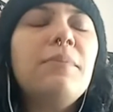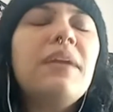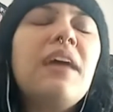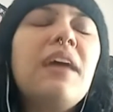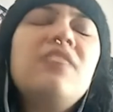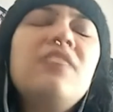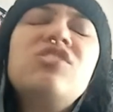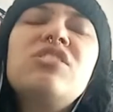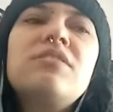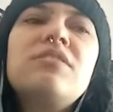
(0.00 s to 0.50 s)
but
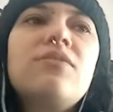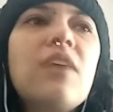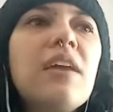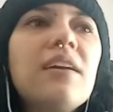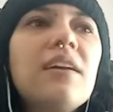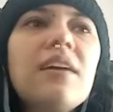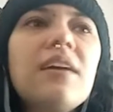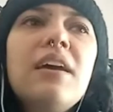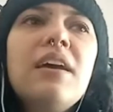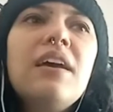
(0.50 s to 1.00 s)
I just
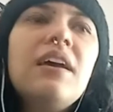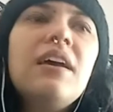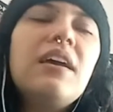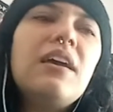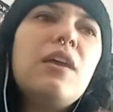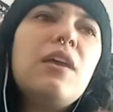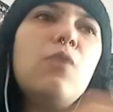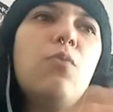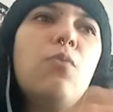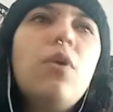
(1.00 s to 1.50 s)
think
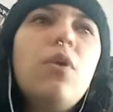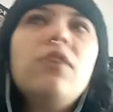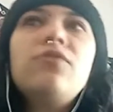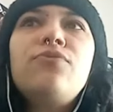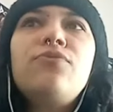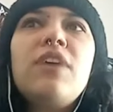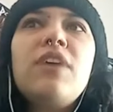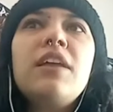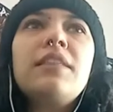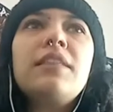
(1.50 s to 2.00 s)
it
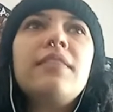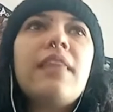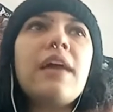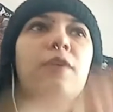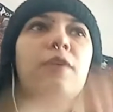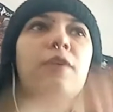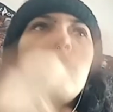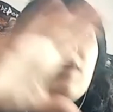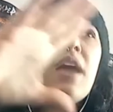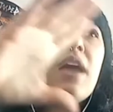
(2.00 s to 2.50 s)
won't fit.
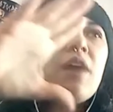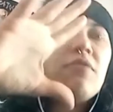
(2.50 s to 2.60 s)
Like we have